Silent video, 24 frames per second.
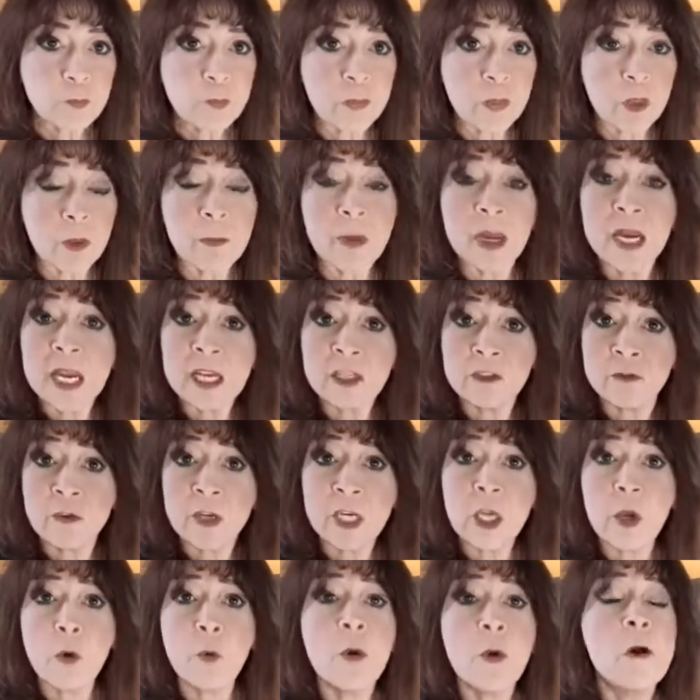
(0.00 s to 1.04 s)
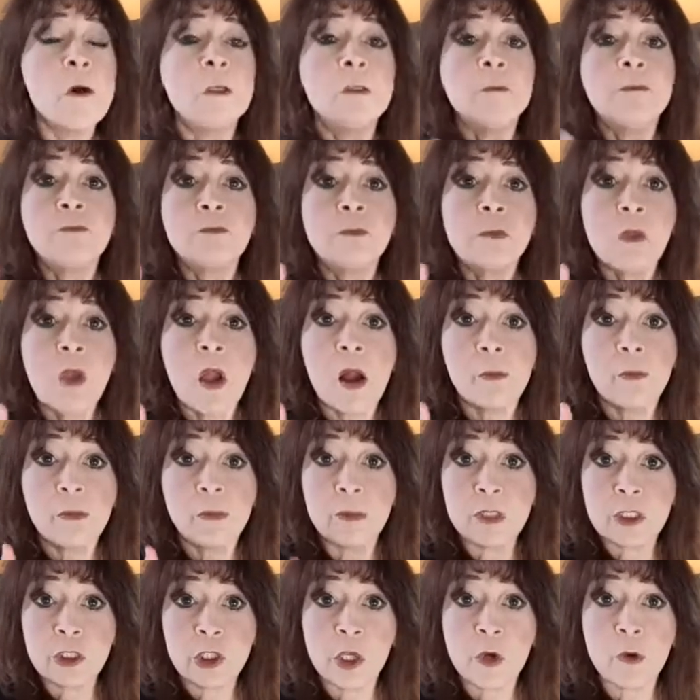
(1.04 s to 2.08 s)
In my next video, I'm going to
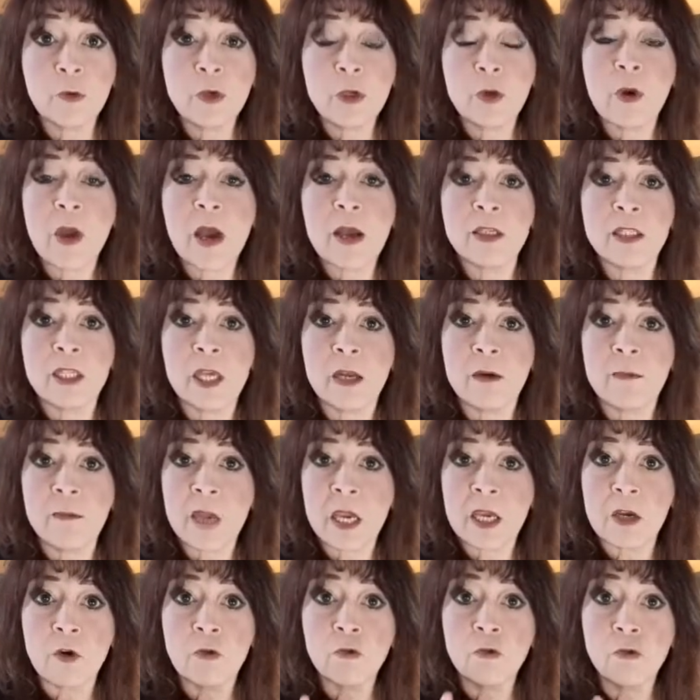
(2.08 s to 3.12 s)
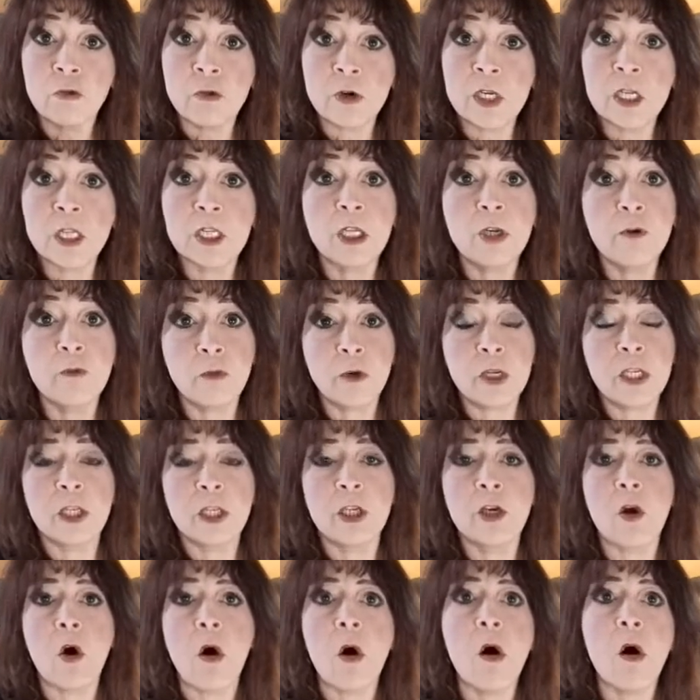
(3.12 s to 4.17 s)
be showing you guys how to make a really, really
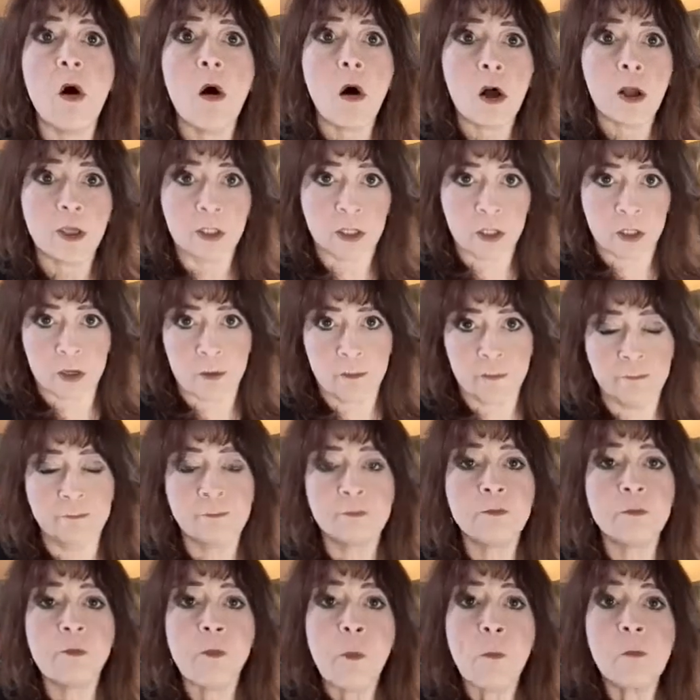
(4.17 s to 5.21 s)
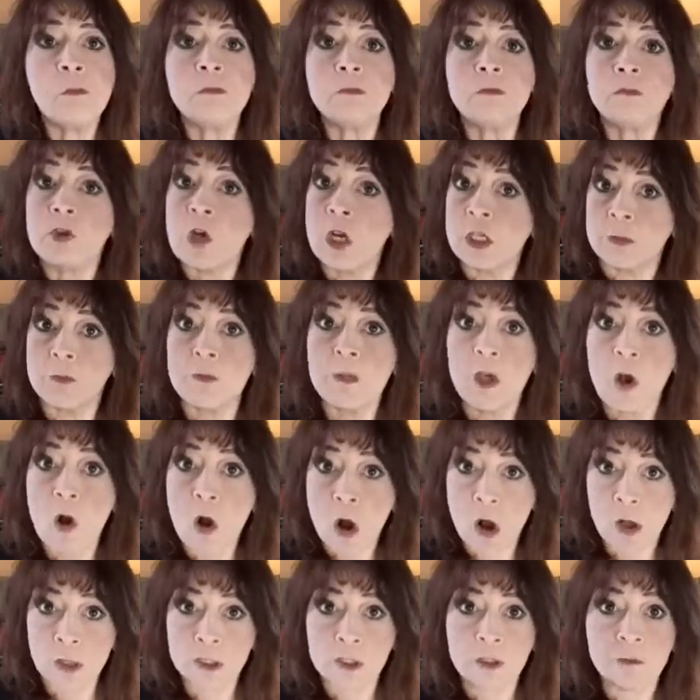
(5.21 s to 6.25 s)
awesome, trust me,
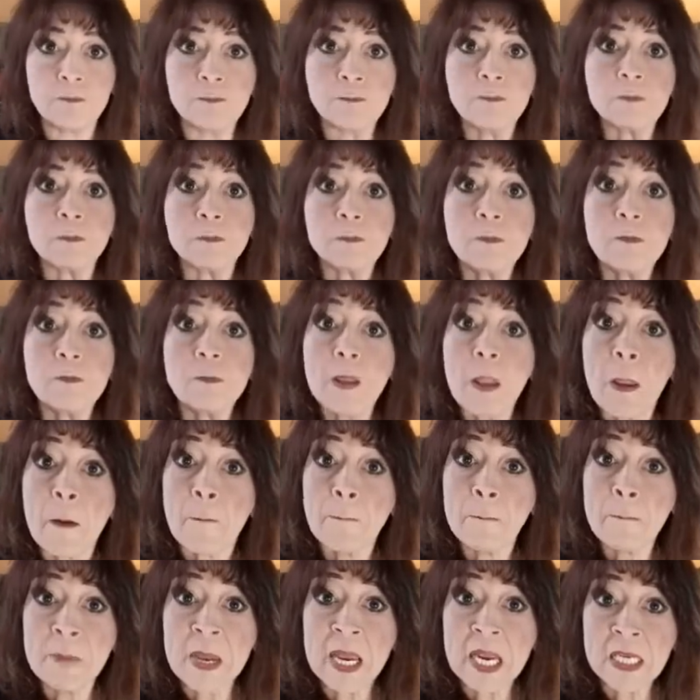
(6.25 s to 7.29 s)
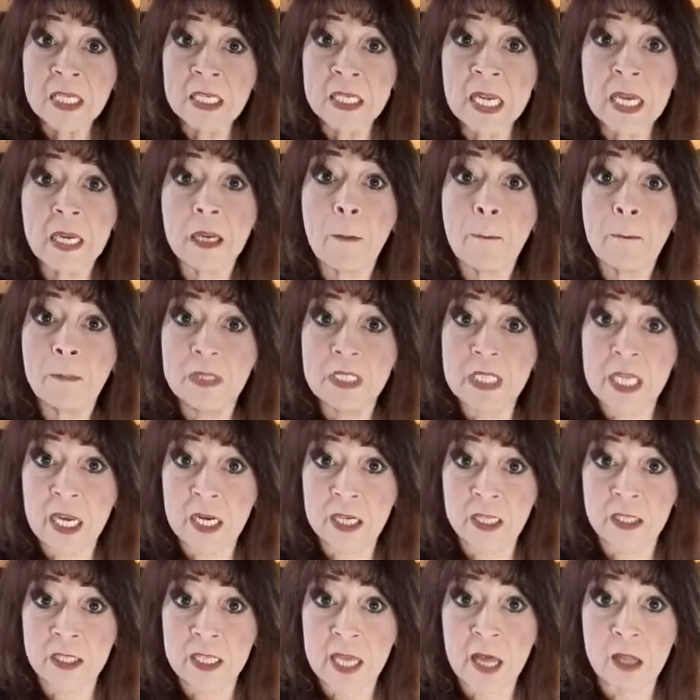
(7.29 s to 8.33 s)
awesome picnic
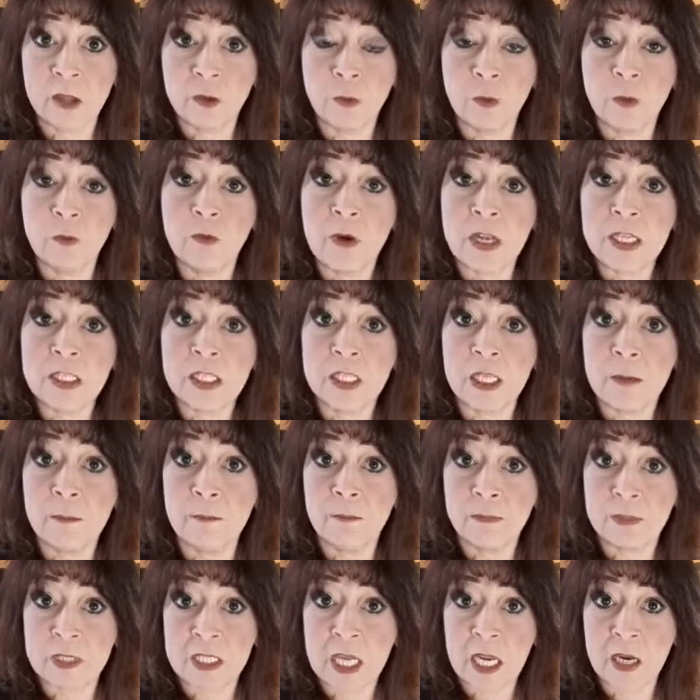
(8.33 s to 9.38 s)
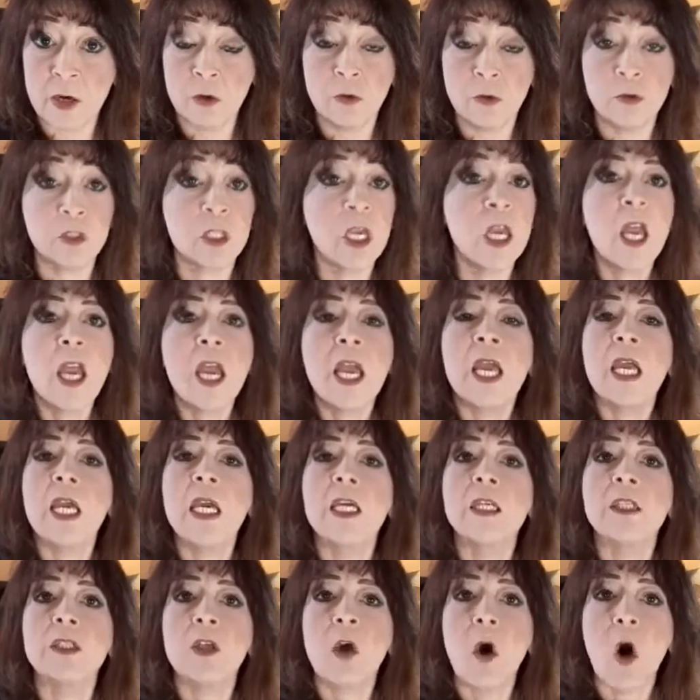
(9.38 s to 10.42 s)
potato salad with red skin potatoes.
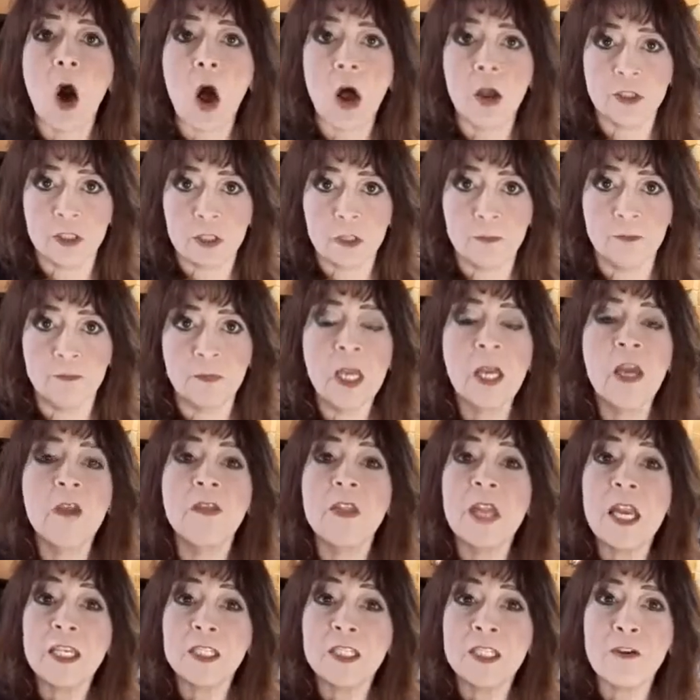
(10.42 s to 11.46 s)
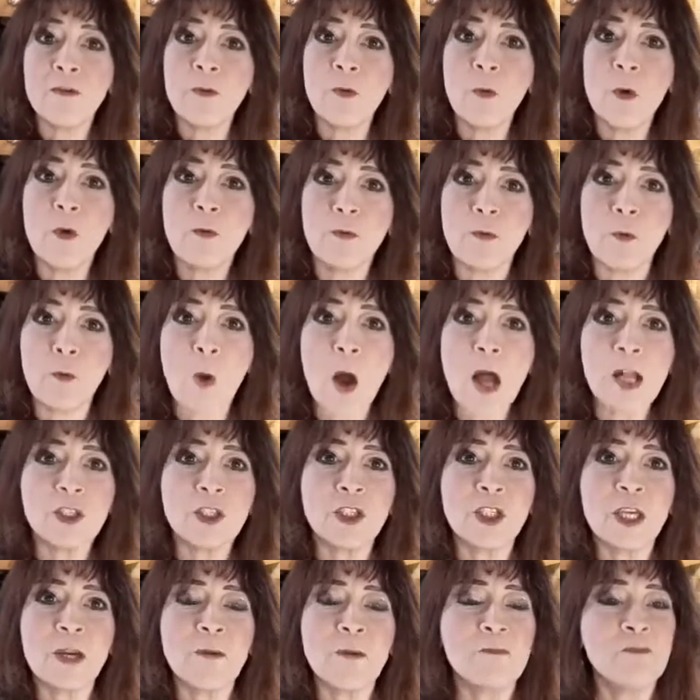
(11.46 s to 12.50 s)
It's awesome. Thanks everyone for
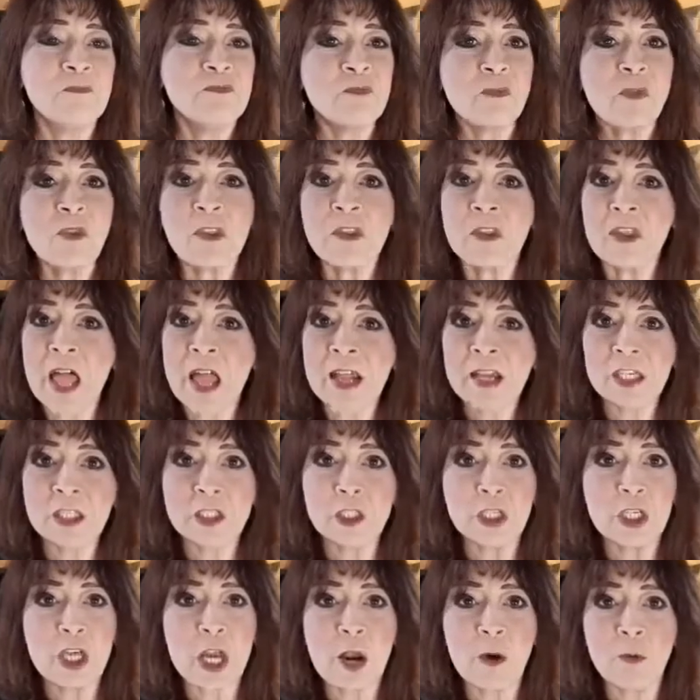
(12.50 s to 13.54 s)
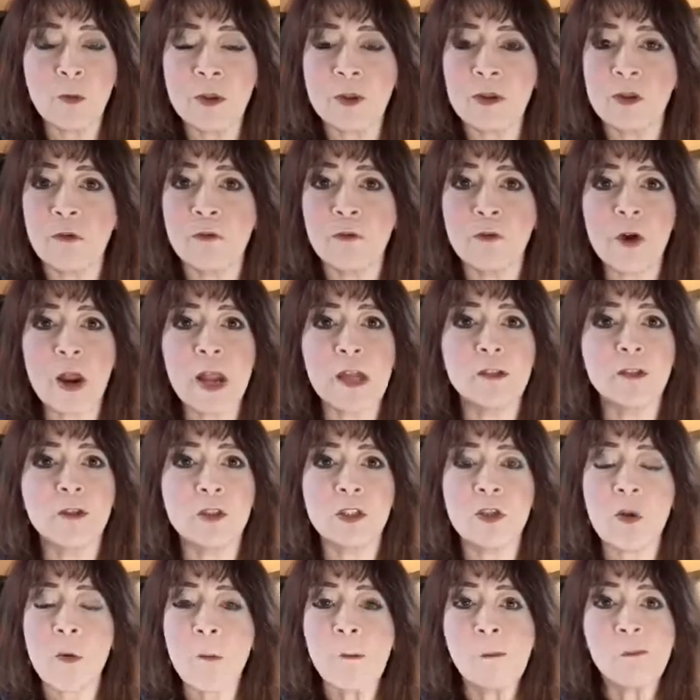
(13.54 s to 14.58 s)
watching. Like and share with your
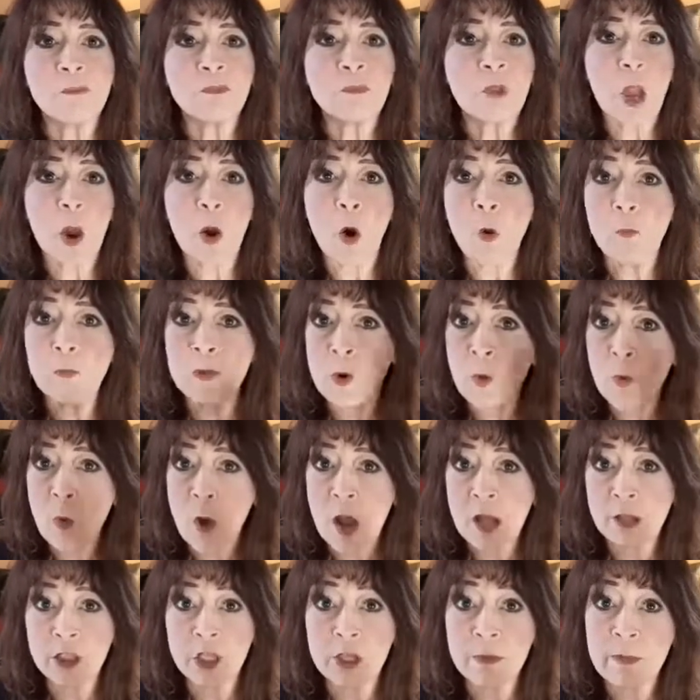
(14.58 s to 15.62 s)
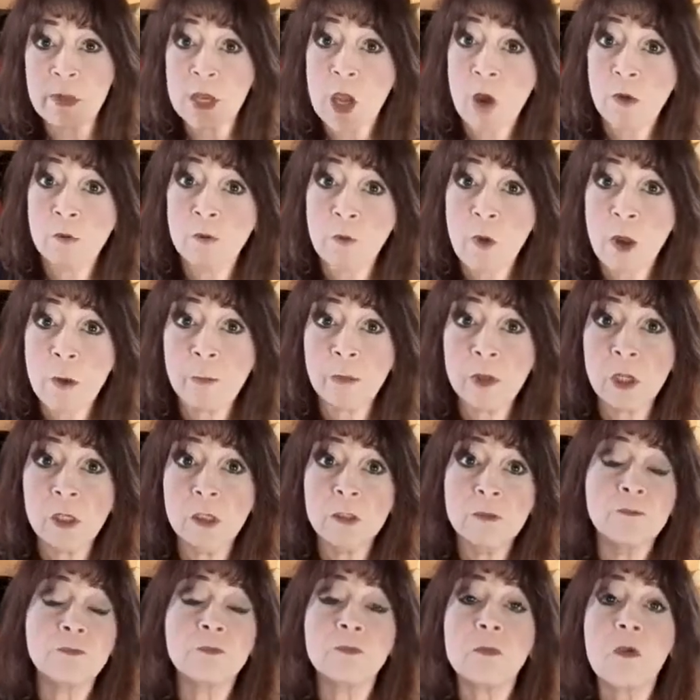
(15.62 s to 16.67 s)
friends. I hope you're watching me on
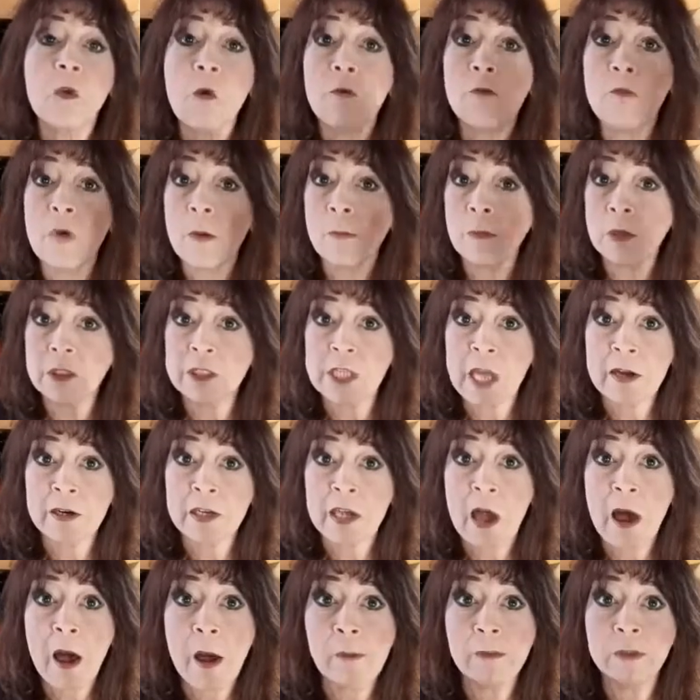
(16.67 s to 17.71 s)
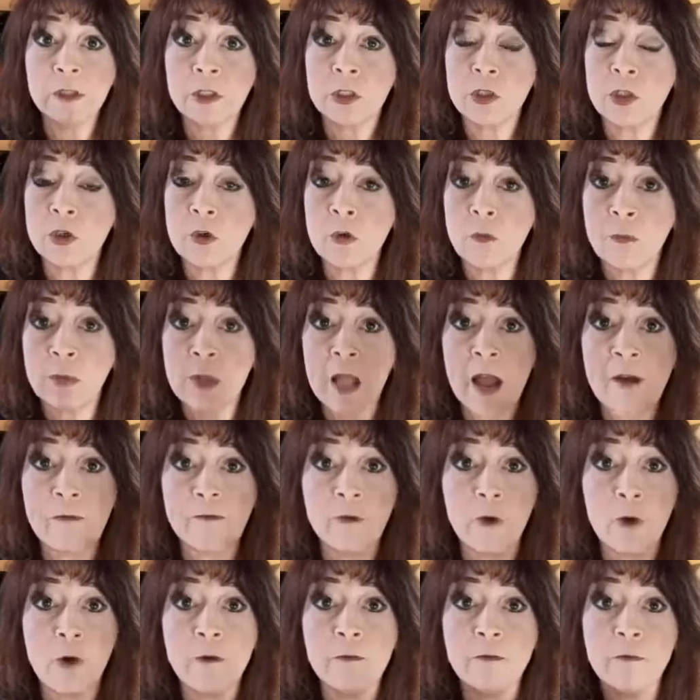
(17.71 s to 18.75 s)
Rumble, rumble.com. It's the new
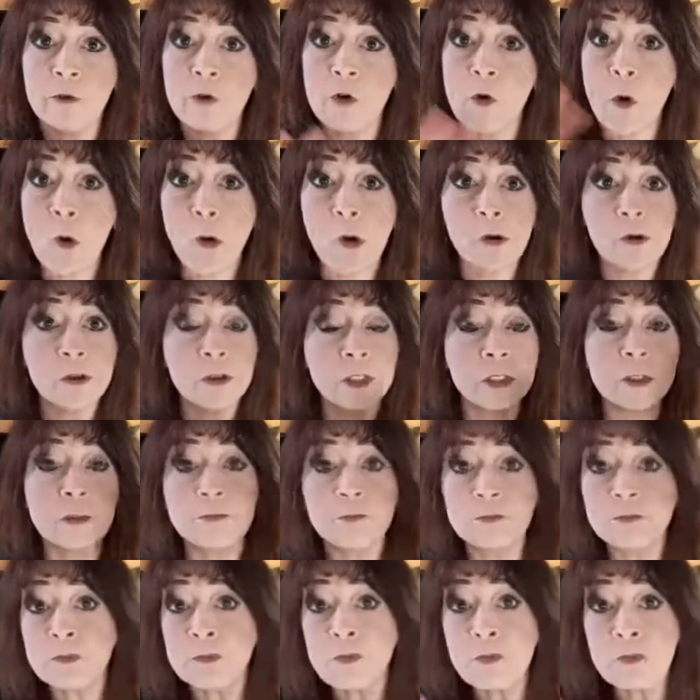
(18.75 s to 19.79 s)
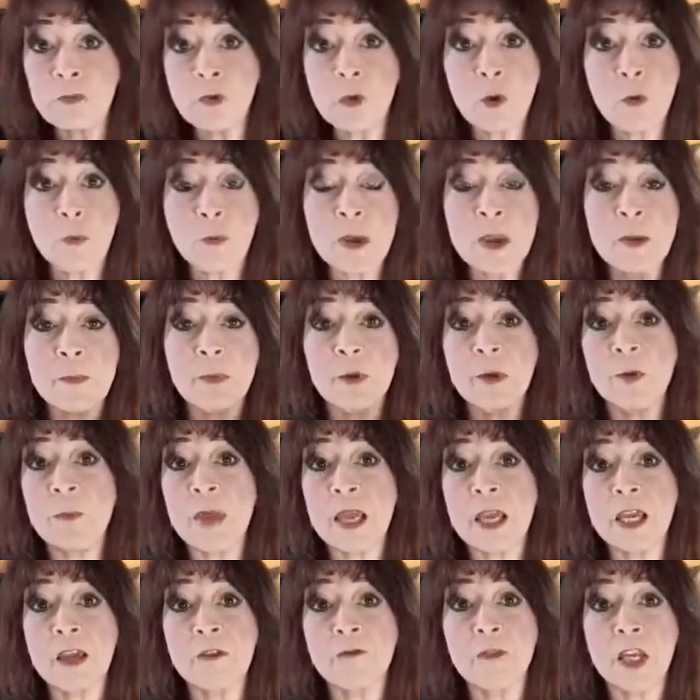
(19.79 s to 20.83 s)
platform for all the new people
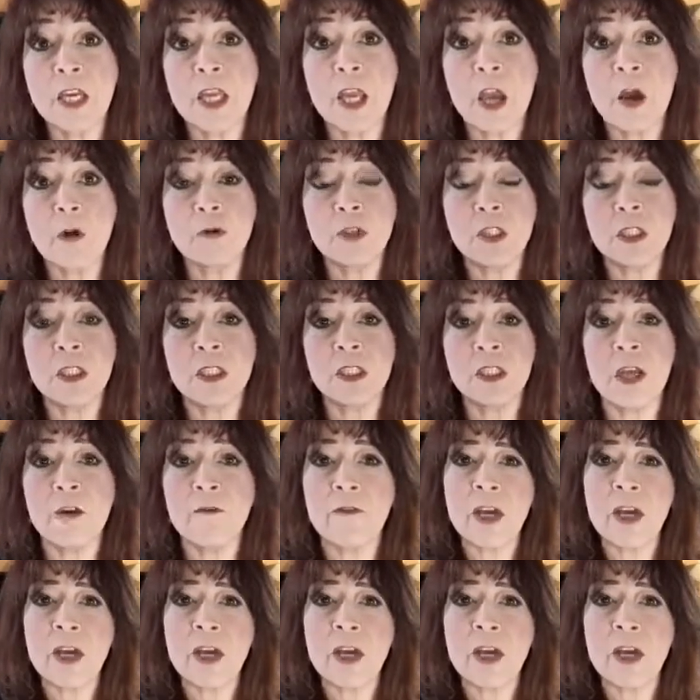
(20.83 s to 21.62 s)
making videos and stuff.